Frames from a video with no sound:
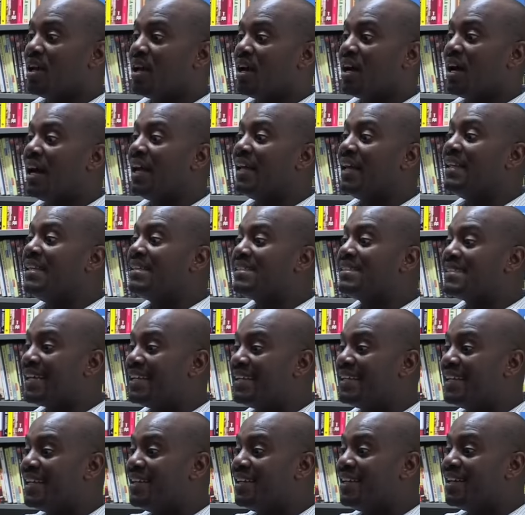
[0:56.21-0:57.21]
I
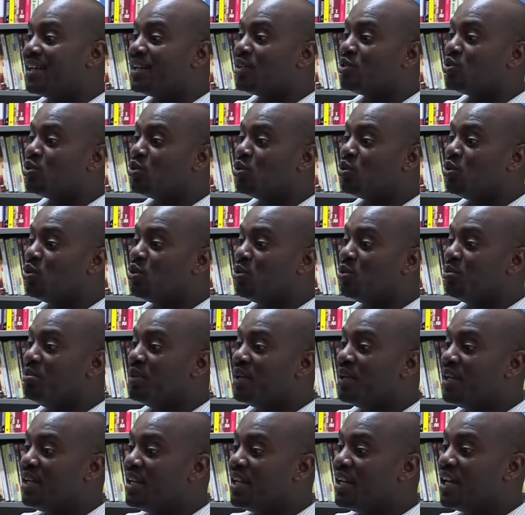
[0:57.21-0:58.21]
decided to
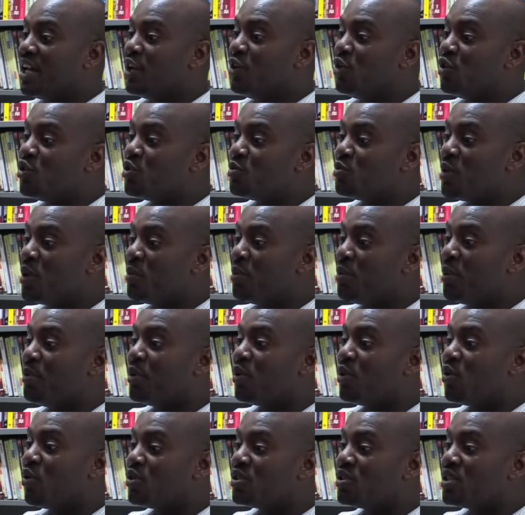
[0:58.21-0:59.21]
begin a newspaper
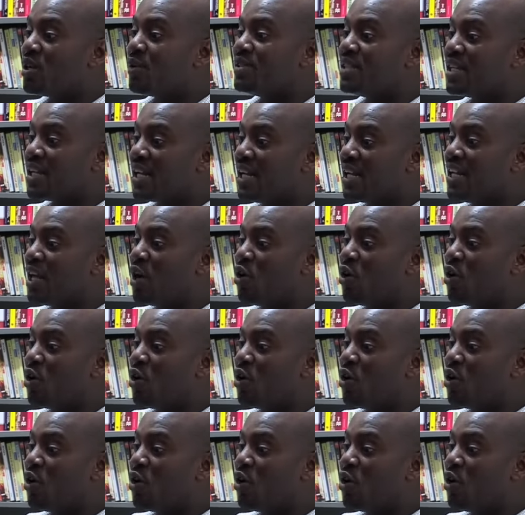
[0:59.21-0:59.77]
because there was a clear